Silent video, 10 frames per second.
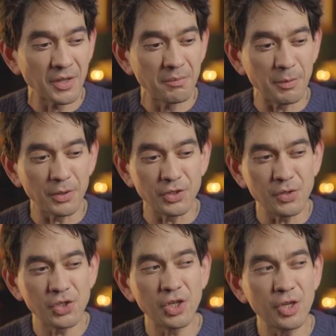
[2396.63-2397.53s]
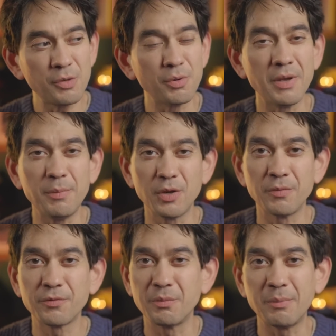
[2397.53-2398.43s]
Maybe on YouTube or maybe
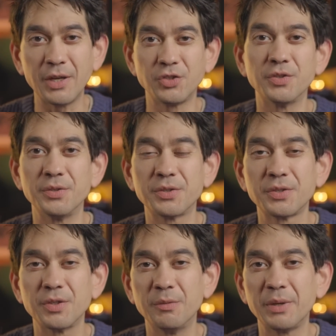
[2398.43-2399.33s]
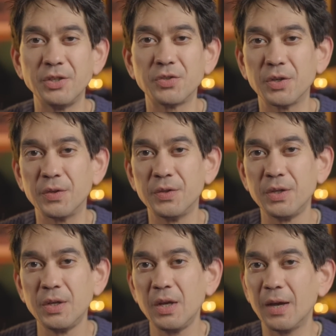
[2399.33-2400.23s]
for my patrons on Patreon.
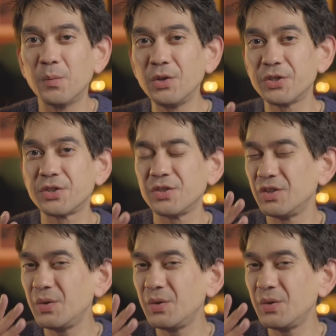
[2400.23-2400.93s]
And once you